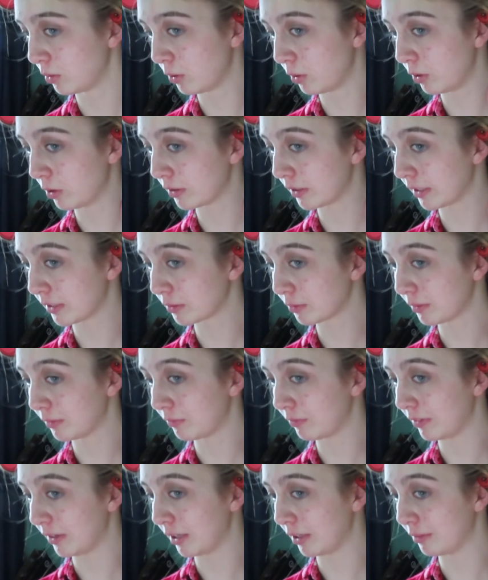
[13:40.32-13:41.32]
Well, this
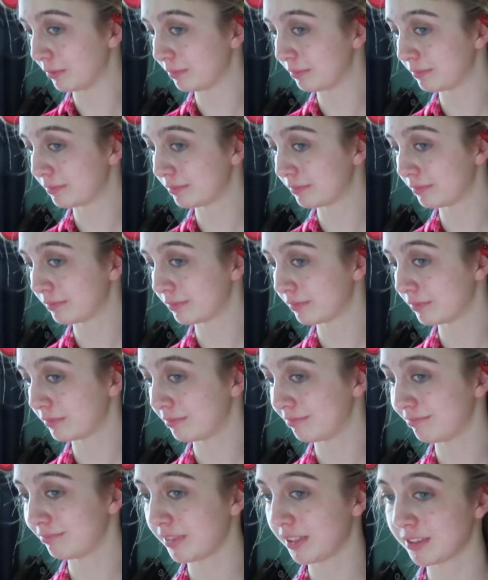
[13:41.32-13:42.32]
one fell.
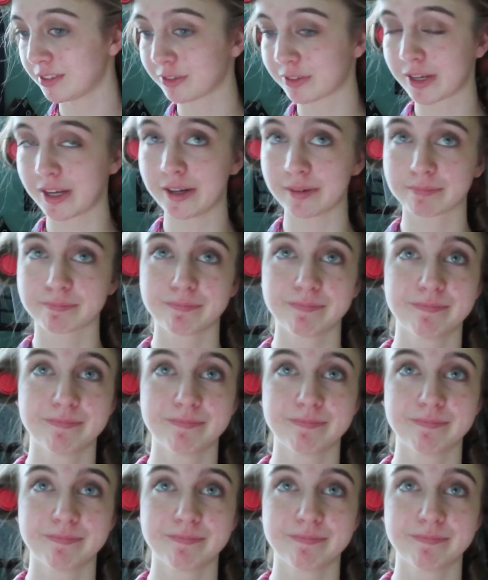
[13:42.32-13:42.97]
That's okay.